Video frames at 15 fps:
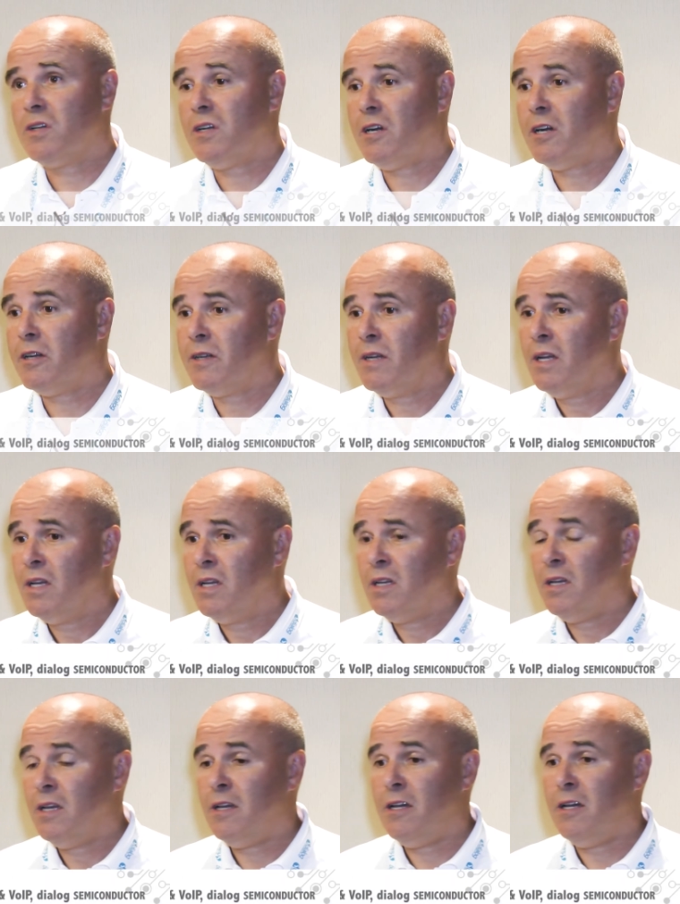are
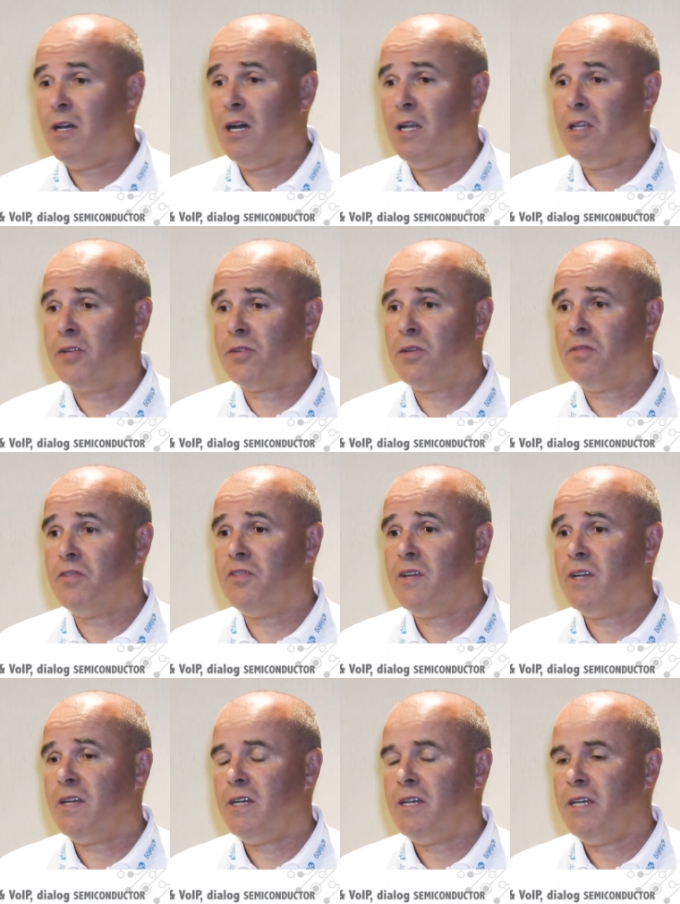uh, a lot of
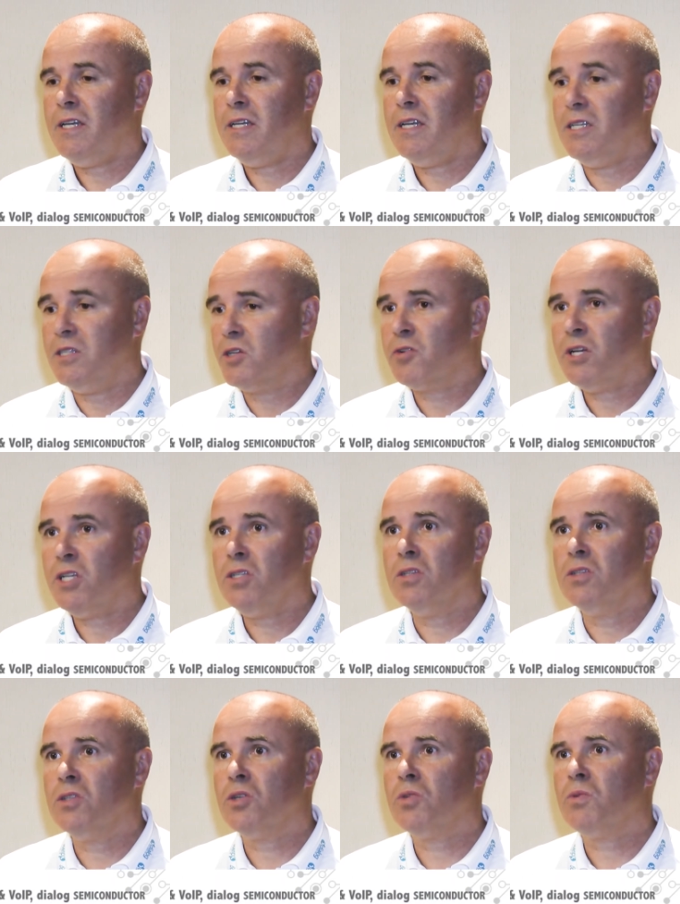uh,
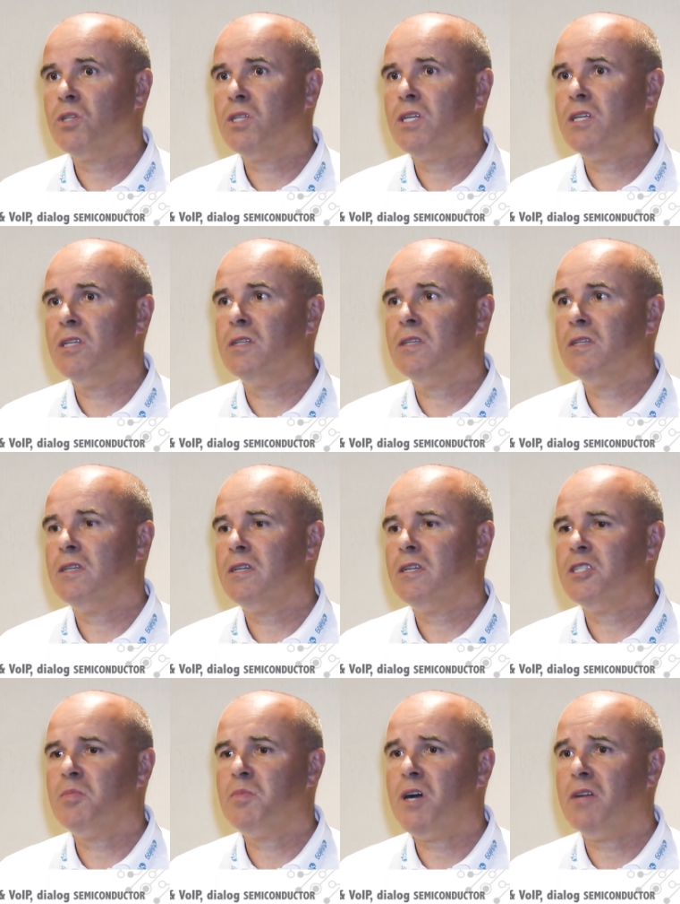integration, so we're seeing a
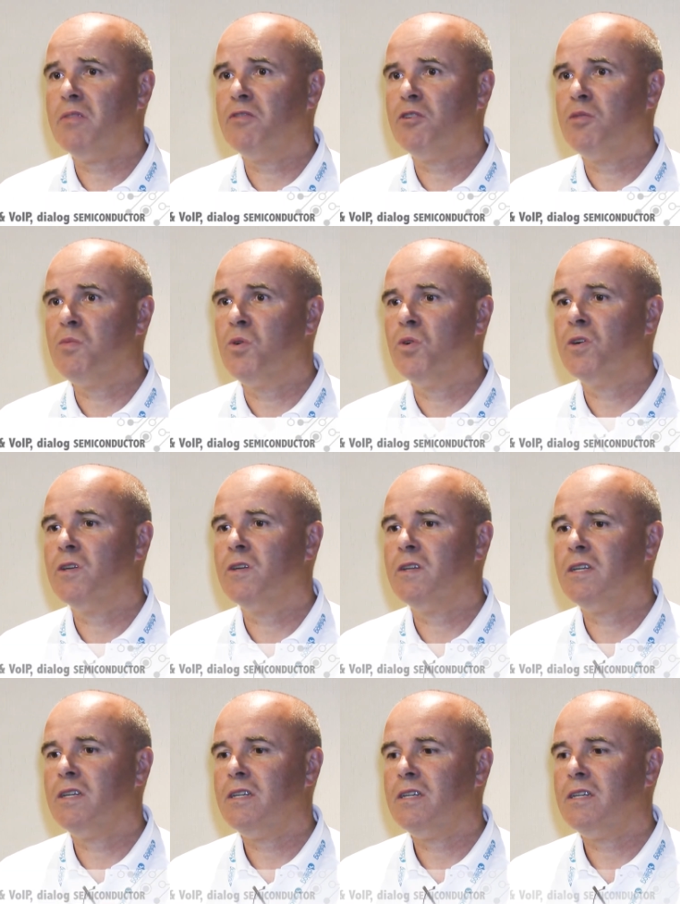demand for more
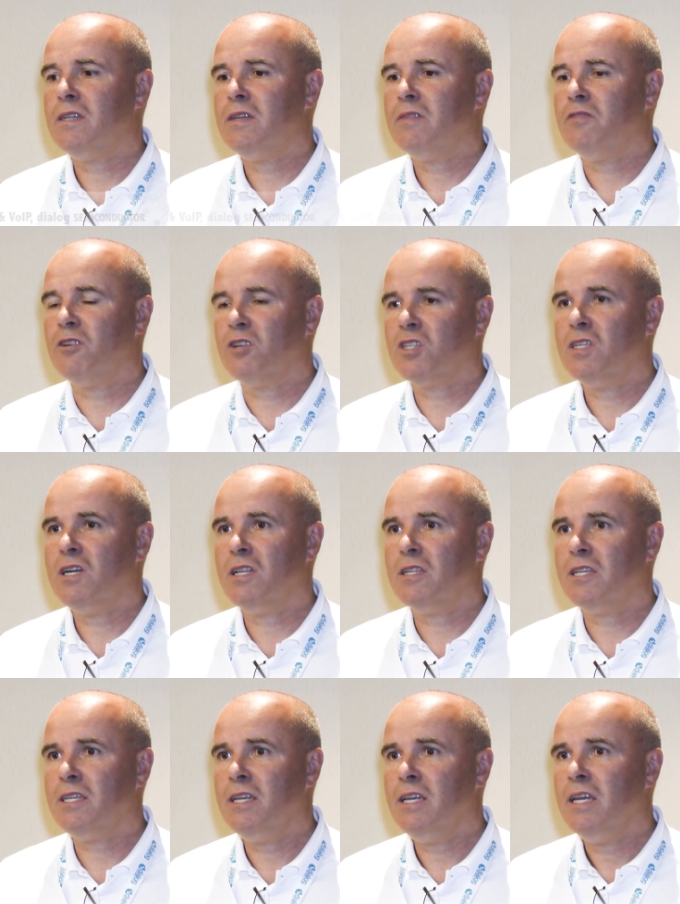uh,
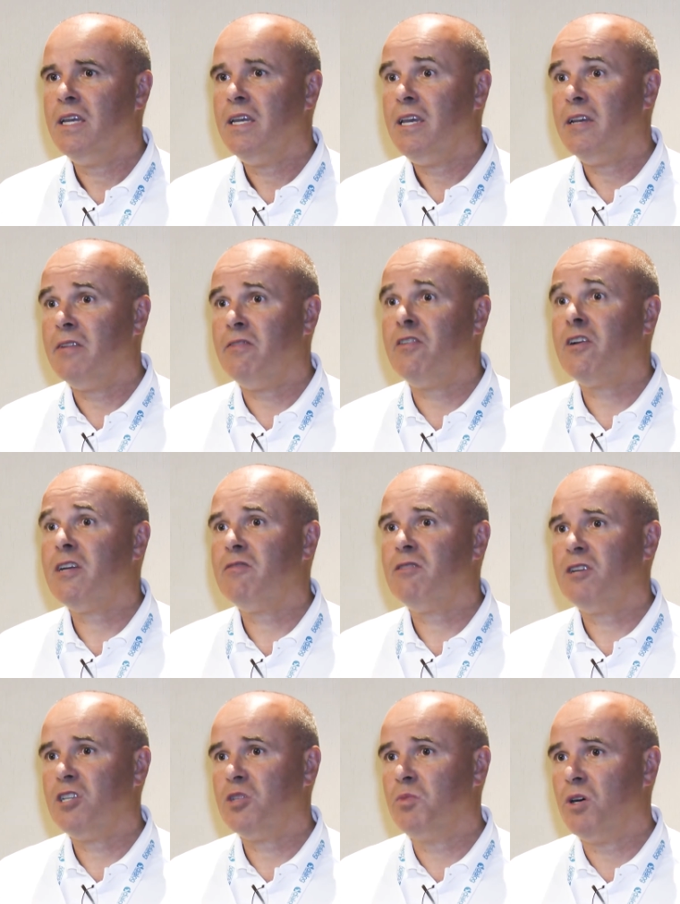functionality in a very,
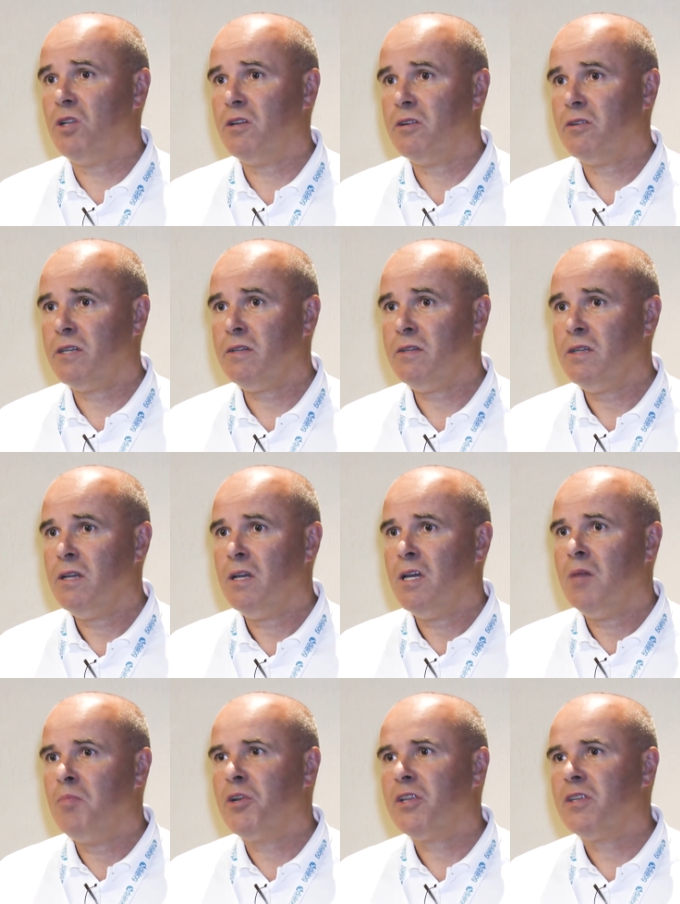very small area.
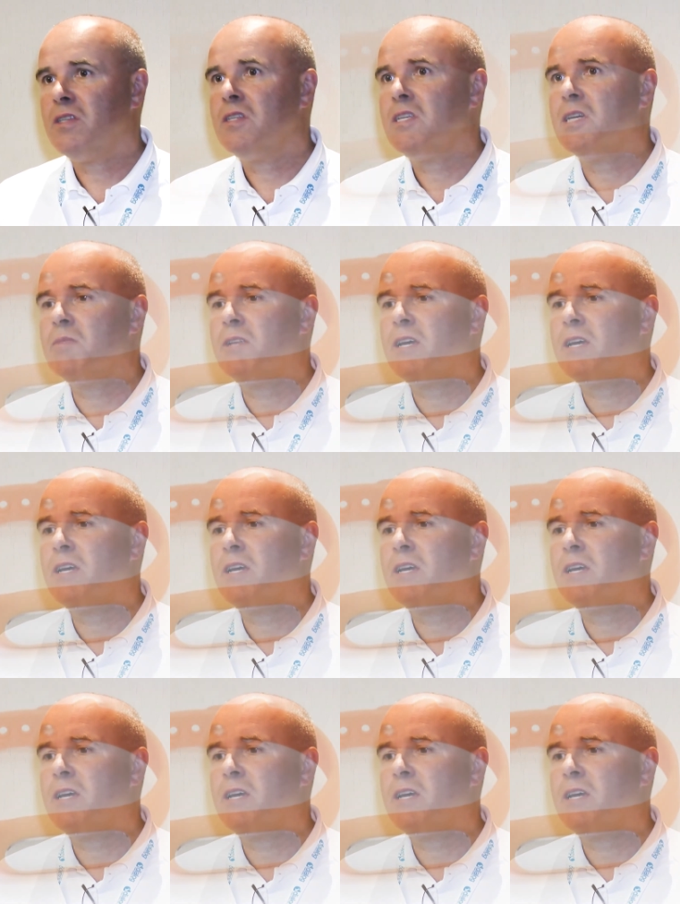But at the same